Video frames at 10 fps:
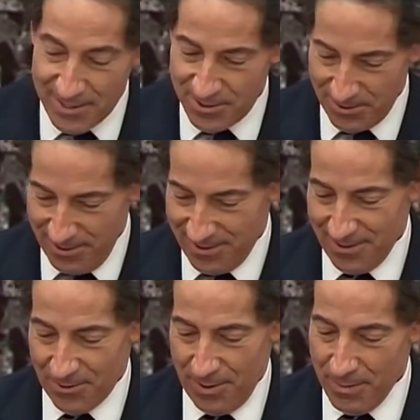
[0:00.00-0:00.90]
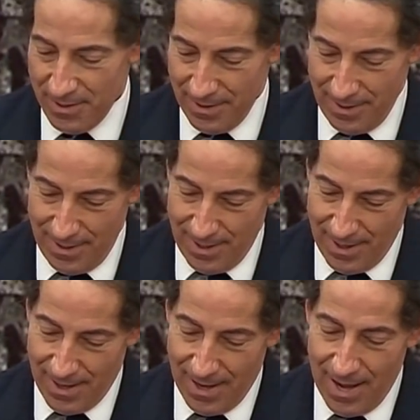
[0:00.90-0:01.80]
spent 2 days
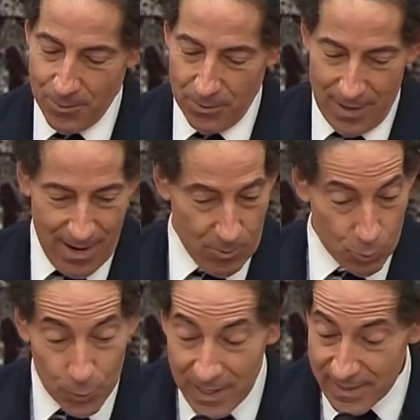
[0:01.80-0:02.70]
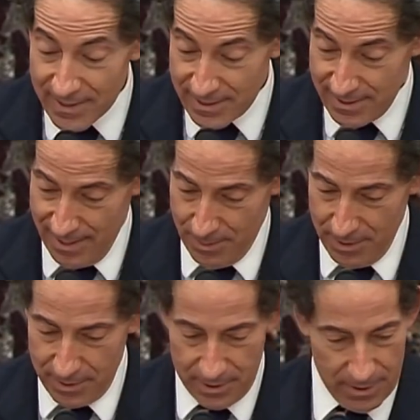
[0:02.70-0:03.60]
laying out in great detail
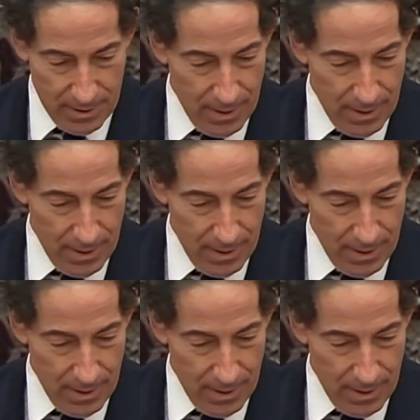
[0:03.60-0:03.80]
evidence,